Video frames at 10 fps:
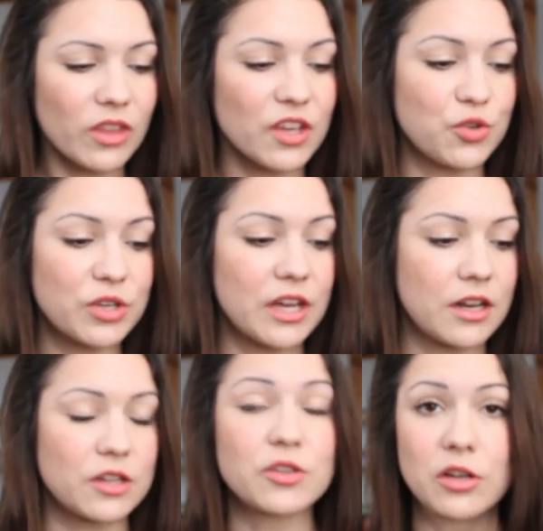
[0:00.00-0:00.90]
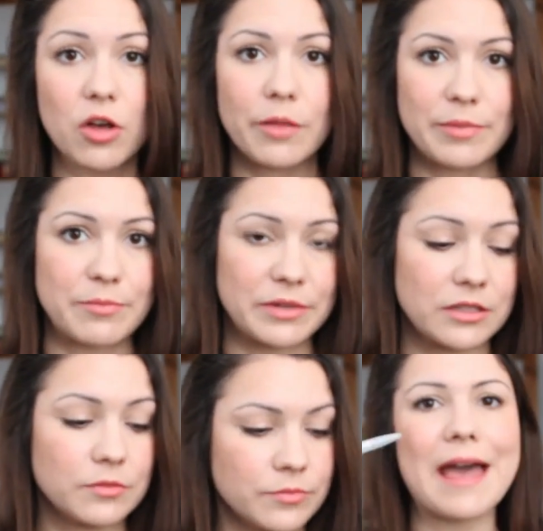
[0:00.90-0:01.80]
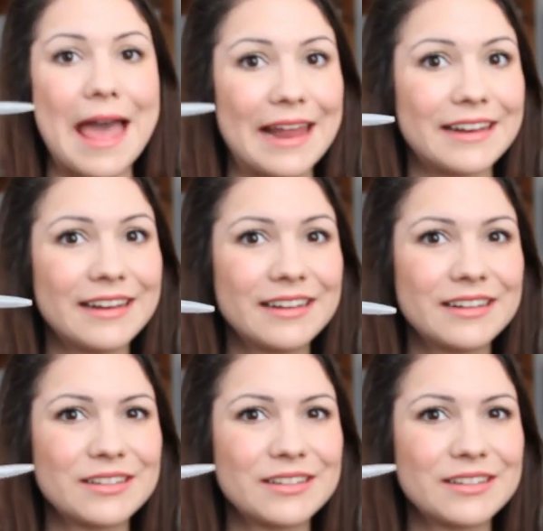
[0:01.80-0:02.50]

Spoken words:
You can call people. Pen